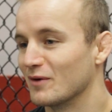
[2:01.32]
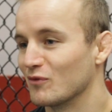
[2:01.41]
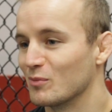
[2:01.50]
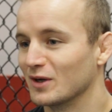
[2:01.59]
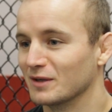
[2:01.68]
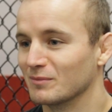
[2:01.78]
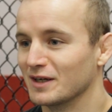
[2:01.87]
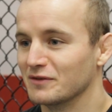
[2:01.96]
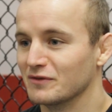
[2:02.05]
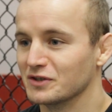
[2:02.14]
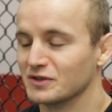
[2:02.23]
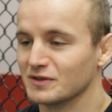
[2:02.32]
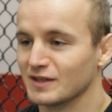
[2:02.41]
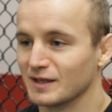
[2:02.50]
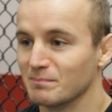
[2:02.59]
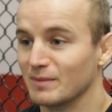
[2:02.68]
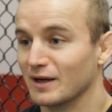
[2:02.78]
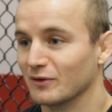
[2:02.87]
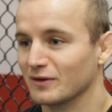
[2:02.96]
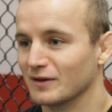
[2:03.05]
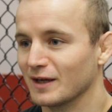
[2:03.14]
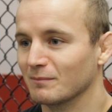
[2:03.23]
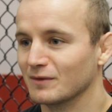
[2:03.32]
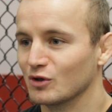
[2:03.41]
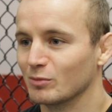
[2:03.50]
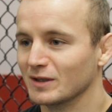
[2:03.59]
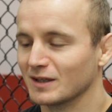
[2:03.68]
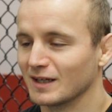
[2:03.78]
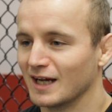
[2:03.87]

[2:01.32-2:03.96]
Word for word: everybody in my division is that I'm better than them. Nobody can